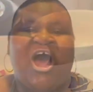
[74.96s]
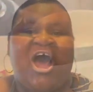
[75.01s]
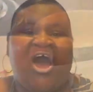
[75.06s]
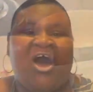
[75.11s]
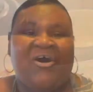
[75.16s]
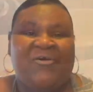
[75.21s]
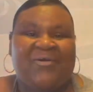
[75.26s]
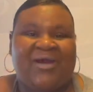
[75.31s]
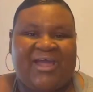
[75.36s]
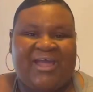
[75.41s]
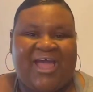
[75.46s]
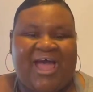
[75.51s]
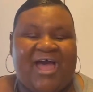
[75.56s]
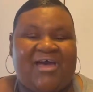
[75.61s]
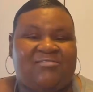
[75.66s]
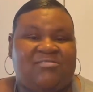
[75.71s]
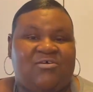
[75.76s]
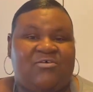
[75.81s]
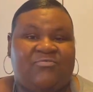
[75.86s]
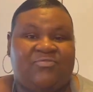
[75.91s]
All right,
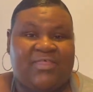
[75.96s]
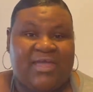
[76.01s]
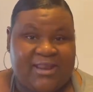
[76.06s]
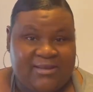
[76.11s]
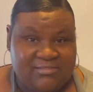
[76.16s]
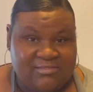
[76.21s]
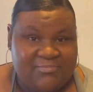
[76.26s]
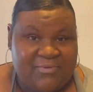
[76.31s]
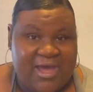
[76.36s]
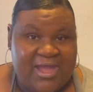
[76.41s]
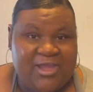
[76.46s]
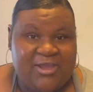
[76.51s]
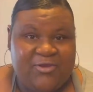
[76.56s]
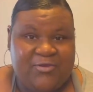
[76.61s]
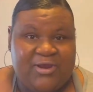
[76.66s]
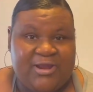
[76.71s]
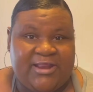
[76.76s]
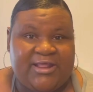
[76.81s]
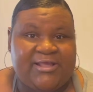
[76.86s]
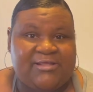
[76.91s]
guys, so that is my
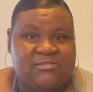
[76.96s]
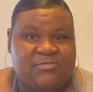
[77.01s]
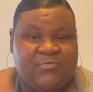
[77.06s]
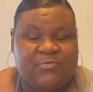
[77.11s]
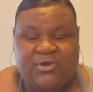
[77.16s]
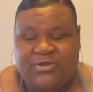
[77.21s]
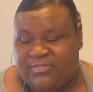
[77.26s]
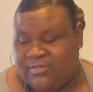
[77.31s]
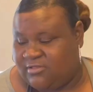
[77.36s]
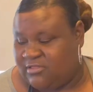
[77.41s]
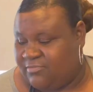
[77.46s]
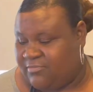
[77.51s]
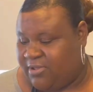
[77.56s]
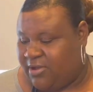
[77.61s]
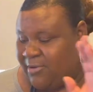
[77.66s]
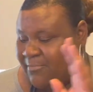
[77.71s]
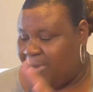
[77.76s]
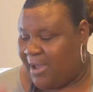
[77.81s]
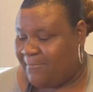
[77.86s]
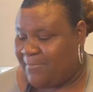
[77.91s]
ingredients for this meal.
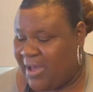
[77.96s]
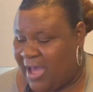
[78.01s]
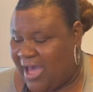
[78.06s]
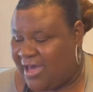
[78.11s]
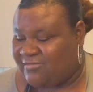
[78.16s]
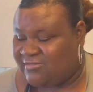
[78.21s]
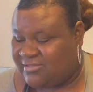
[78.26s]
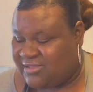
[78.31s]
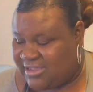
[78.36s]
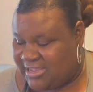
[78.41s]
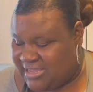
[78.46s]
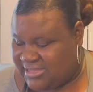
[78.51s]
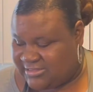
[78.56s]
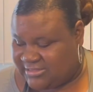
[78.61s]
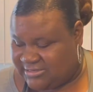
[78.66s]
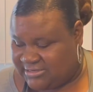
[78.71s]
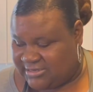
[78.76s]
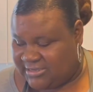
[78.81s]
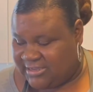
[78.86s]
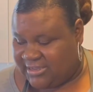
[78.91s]
My pasta is
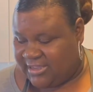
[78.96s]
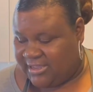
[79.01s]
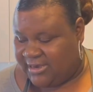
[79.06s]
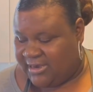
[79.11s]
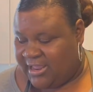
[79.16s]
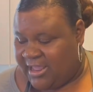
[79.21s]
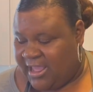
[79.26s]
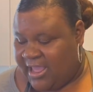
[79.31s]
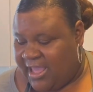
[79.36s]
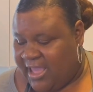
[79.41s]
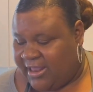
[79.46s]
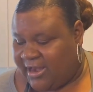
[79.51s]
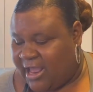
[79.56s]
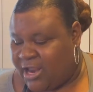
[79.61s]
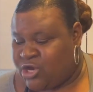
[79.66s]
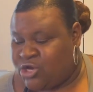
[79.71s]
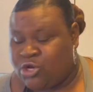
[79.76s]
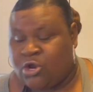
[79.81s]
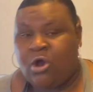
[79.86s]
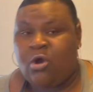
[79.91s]
done, and I
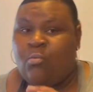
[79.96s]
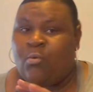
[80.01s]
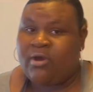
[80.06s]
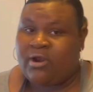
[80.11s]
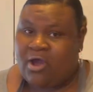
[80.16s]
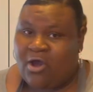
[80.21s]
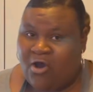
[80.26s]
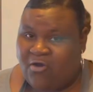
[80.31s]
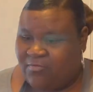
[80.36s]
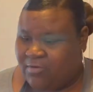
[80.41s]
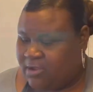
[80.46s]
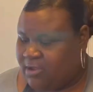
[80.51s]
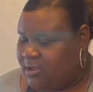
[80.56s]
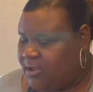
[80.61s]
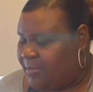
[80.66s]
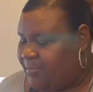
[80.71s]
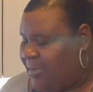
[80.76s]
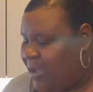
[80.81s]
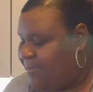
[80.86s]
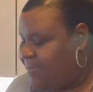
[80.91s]
don't want to
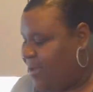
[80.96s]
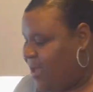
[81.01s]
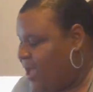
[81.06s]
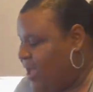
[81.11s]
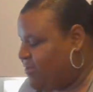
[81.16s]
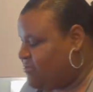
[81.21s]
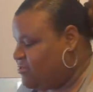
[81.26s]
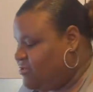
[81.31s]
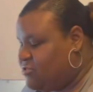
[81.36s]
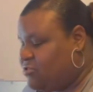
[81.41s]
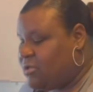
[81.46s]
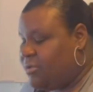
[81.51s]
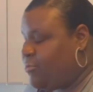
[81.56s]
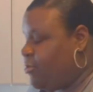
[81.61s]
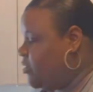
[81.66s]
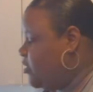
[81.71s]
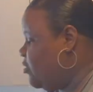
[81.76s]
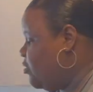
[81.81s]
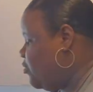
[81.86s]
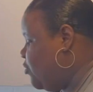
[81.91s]
overcook my pasta, so I'm
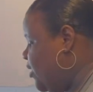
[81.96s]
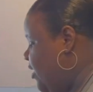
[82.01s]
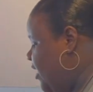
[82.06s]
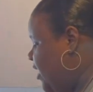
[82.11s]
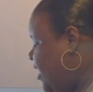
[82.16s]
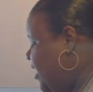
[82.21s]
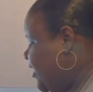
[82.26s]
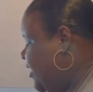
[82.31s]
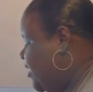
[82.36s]
going to go ahead